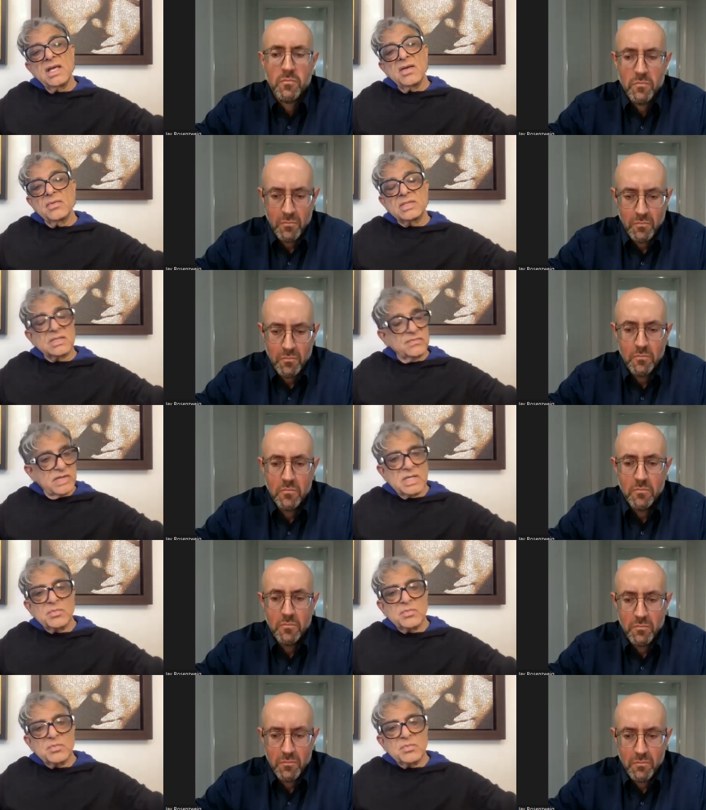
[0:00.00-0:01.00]
Speaker 1: which is
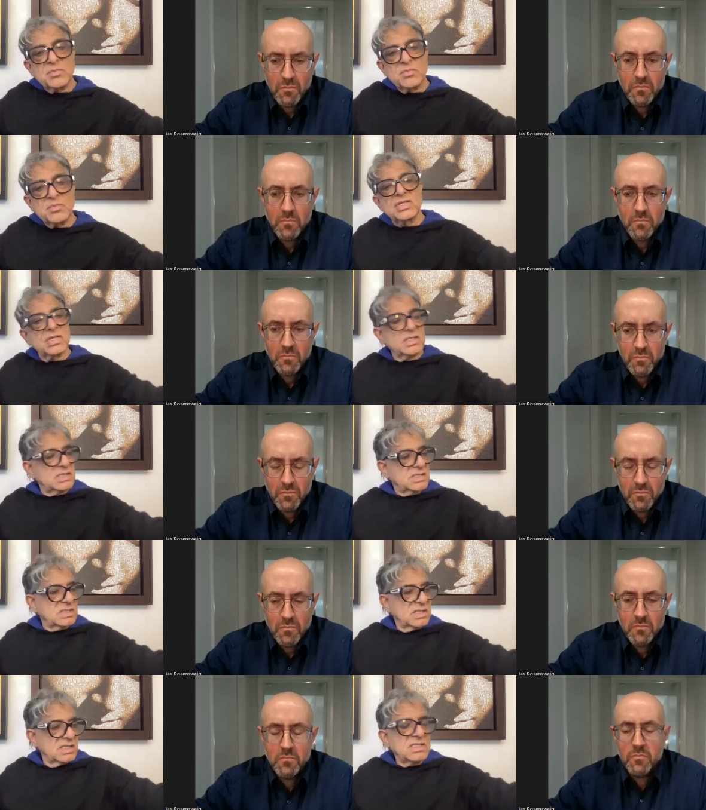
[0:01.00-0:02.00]
very
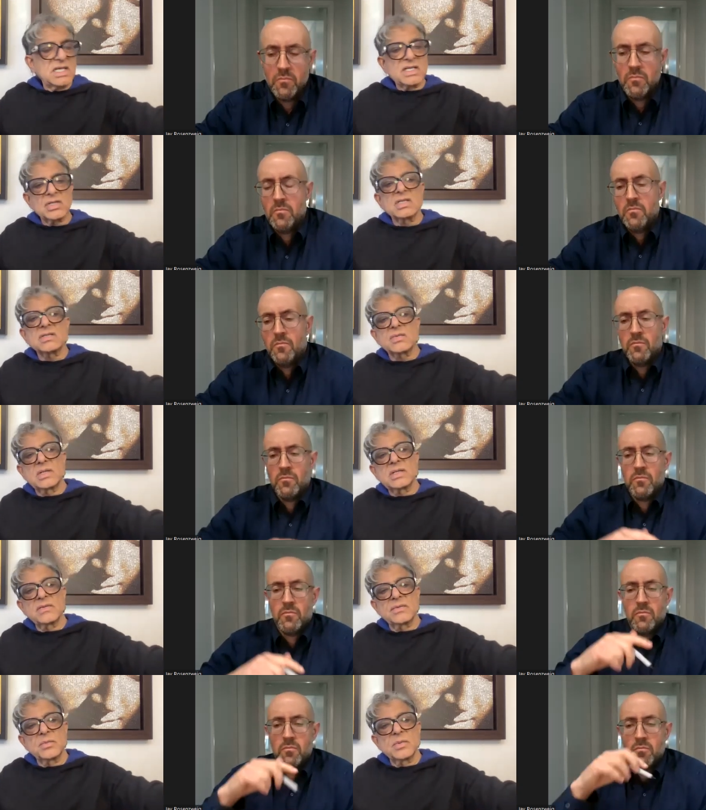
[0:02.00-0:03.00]
prestigious. Nature is one
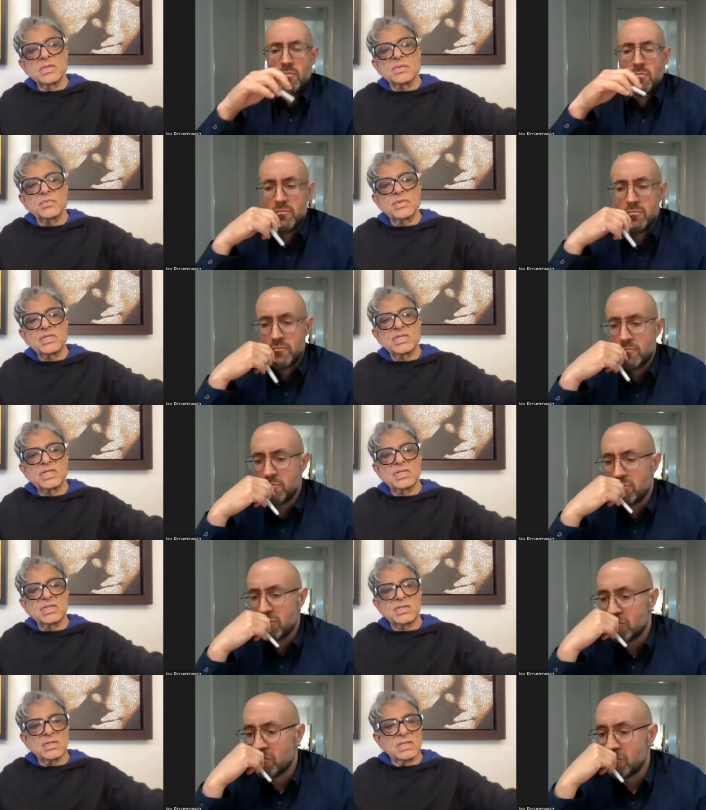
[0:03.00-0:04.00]
of the most
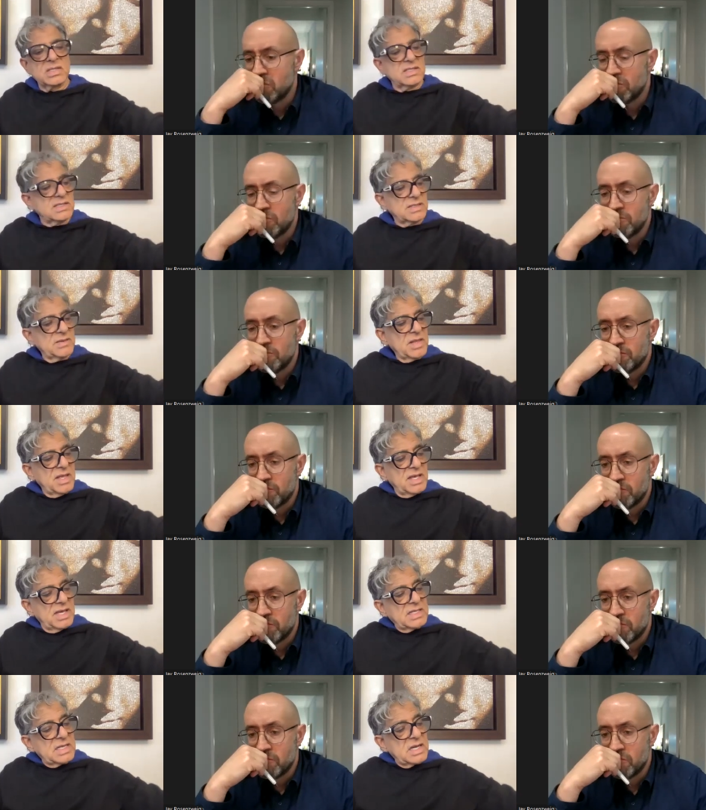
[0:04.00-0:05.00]
prestigious journals.
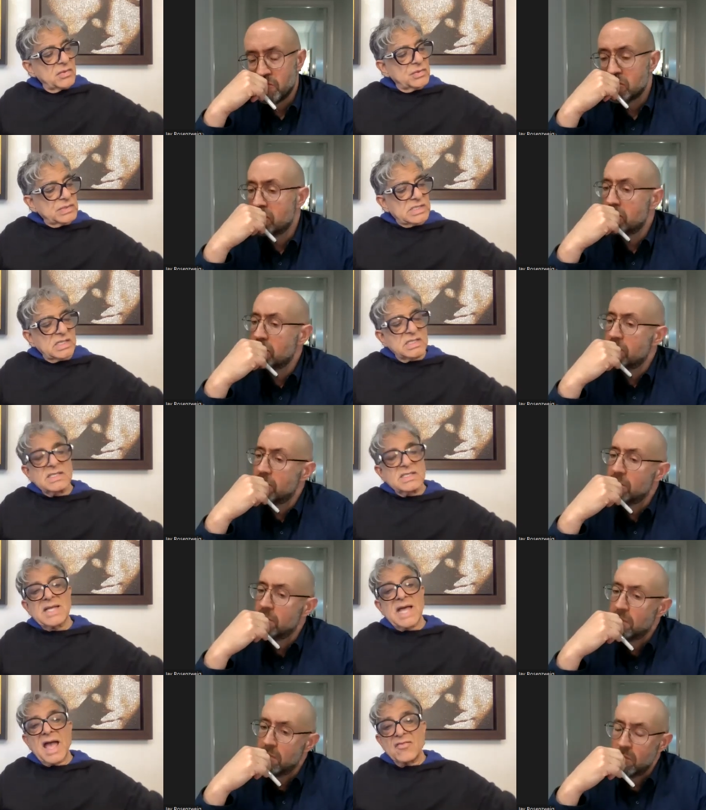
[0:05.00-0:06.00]
And now those studies
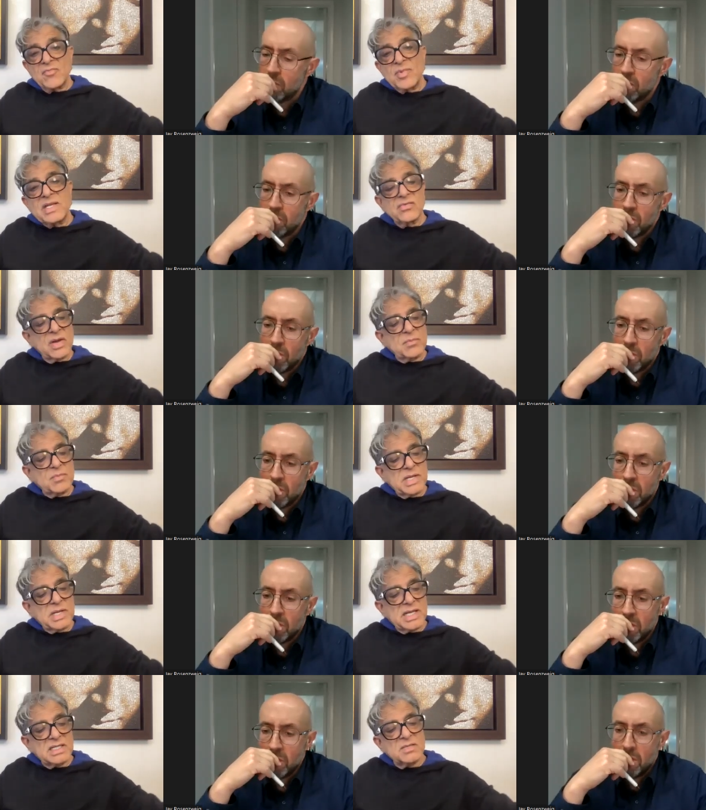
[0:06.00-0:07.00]
have been
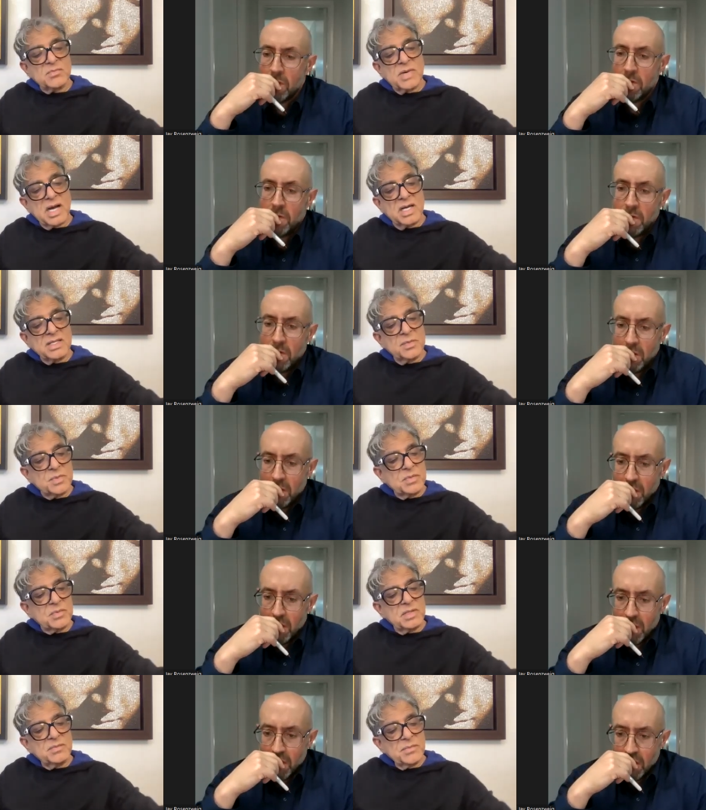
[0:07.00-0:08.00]
replicated by other
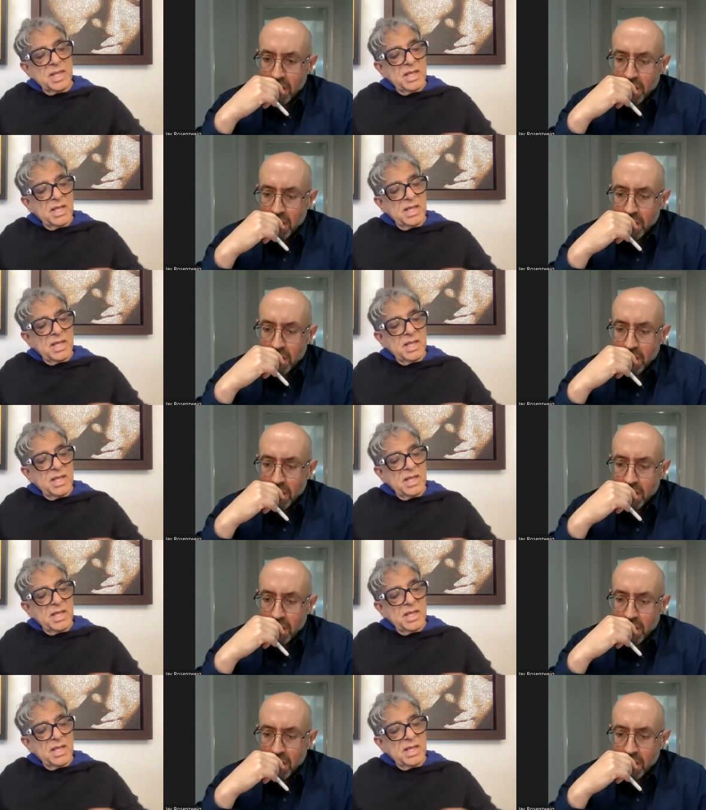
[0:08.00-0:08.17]
people